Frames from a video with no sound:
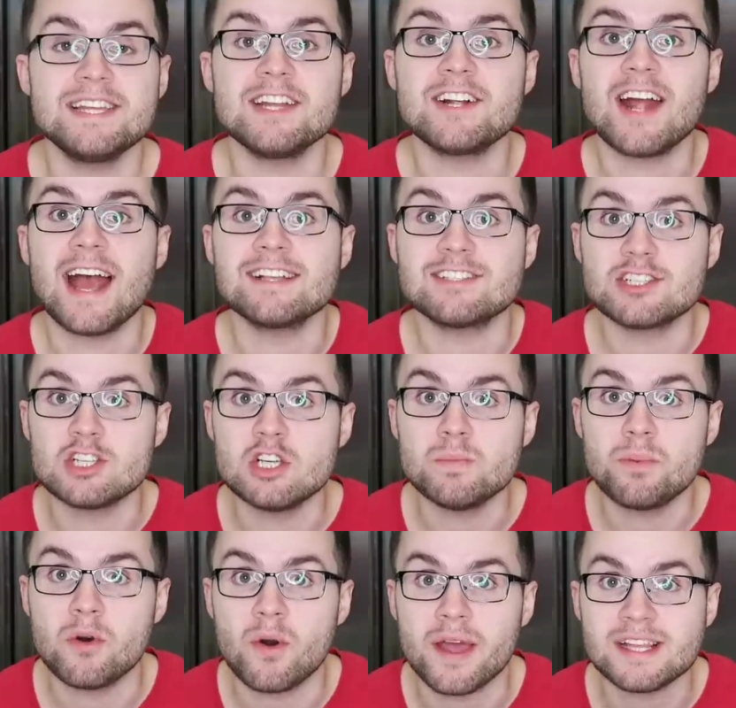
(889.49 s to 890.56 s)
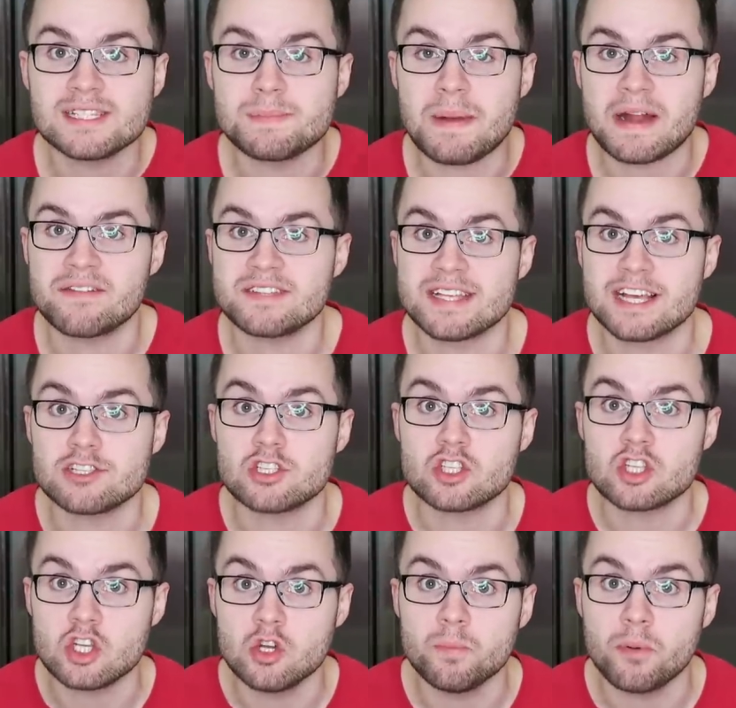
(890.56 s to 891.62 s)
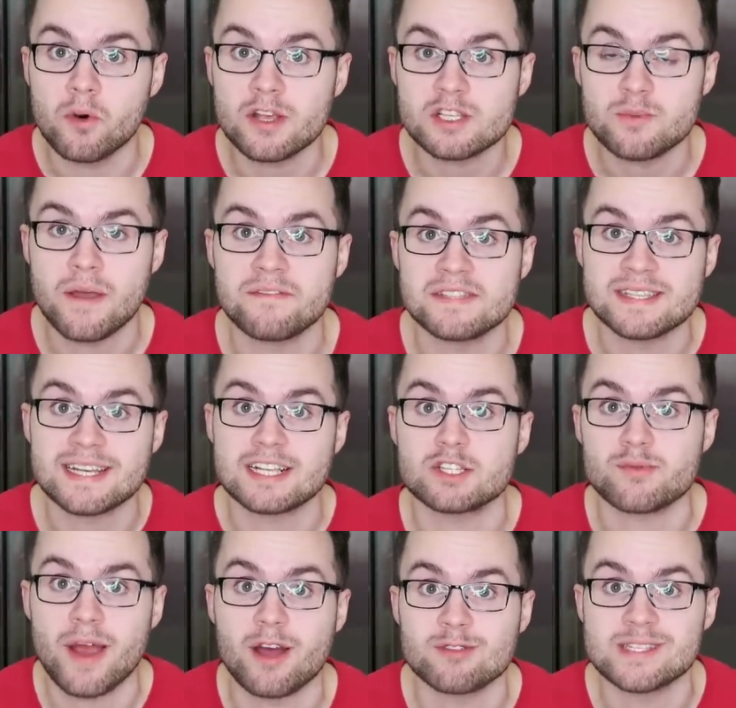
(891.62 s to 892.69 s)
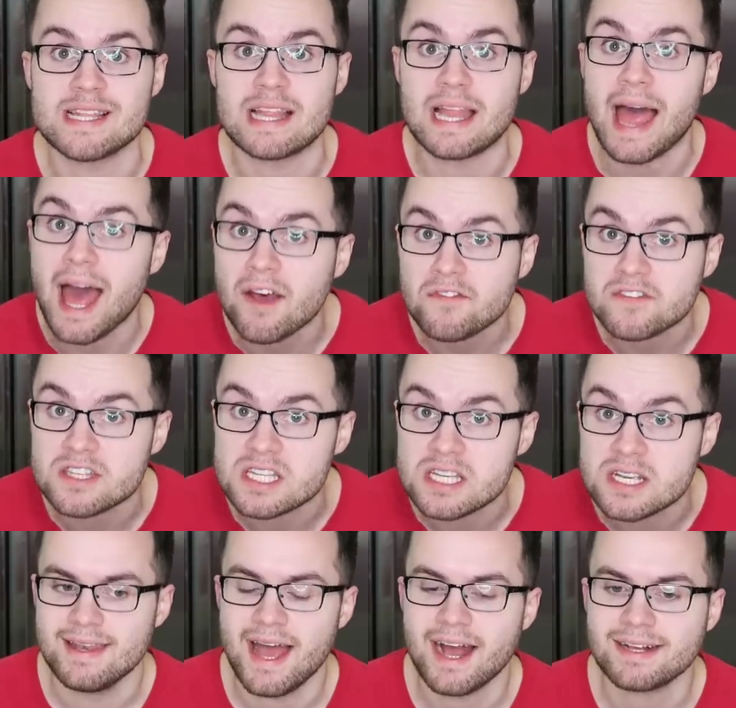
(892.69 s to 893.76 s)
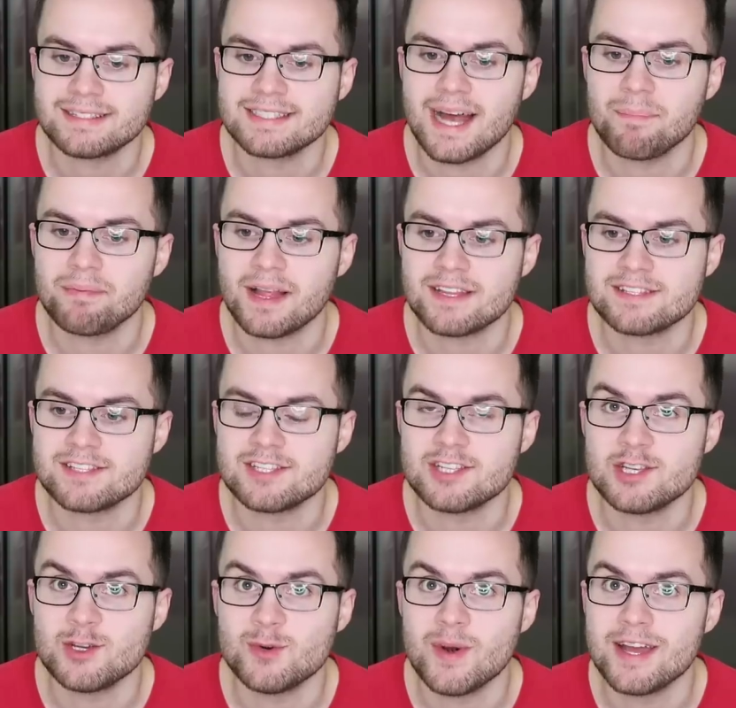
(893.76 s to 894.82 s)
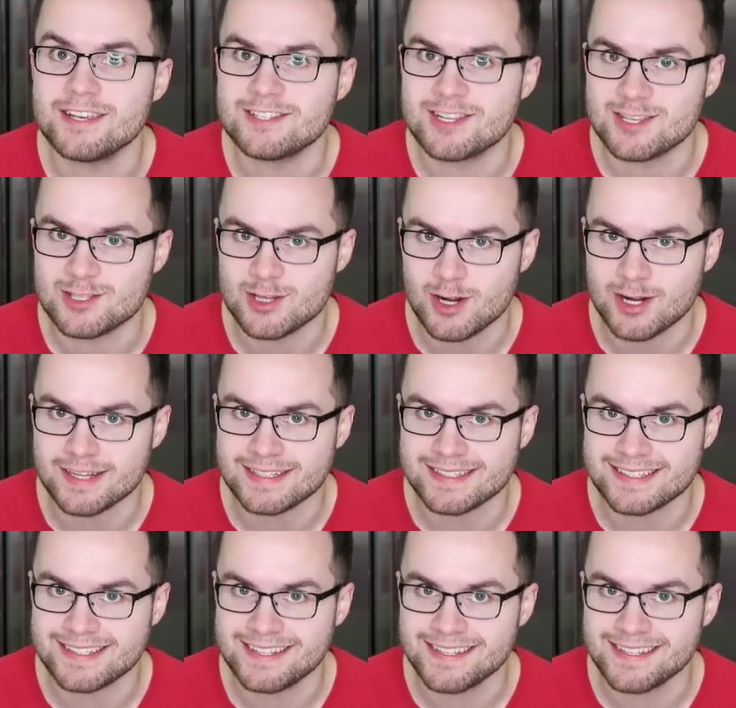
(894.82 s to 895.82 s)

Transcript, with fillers: Dinner has two points, breakfast has two points. We have six rounds left. Next up, let's do desserts.